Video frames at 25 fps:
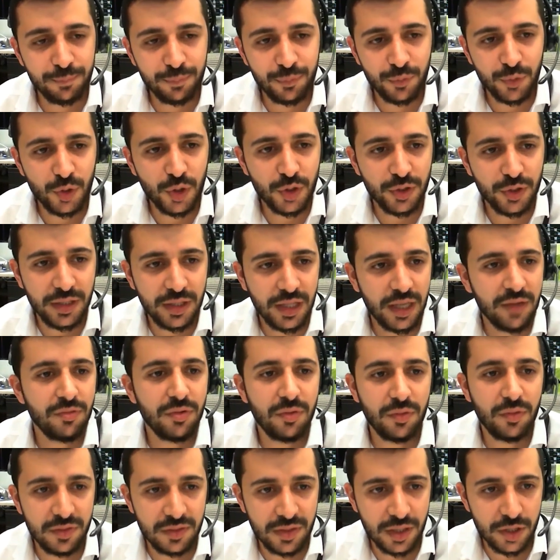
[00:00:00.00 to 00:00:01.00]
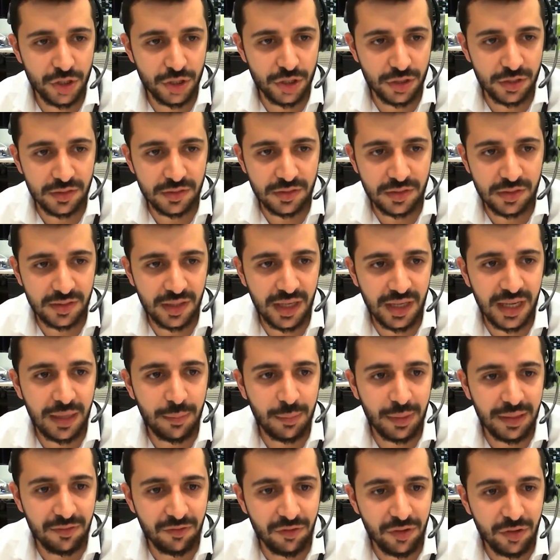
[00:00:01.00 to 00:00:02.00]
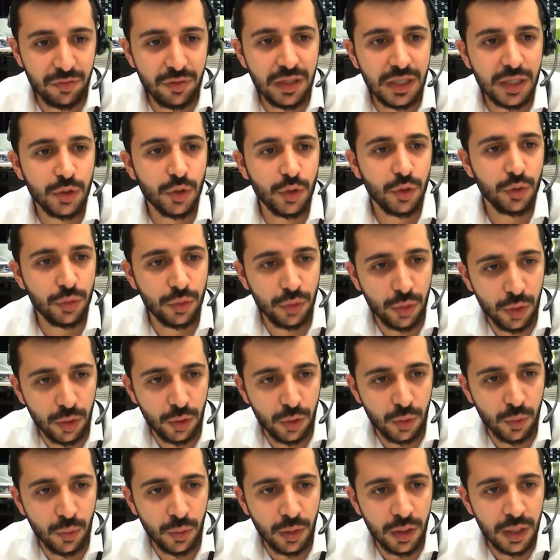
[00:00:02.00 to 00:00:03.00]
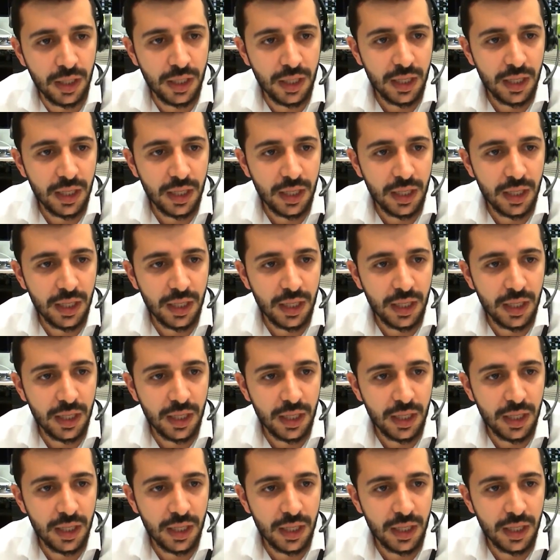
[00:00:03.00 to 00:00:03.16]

Not every recession is the same, and we really don't know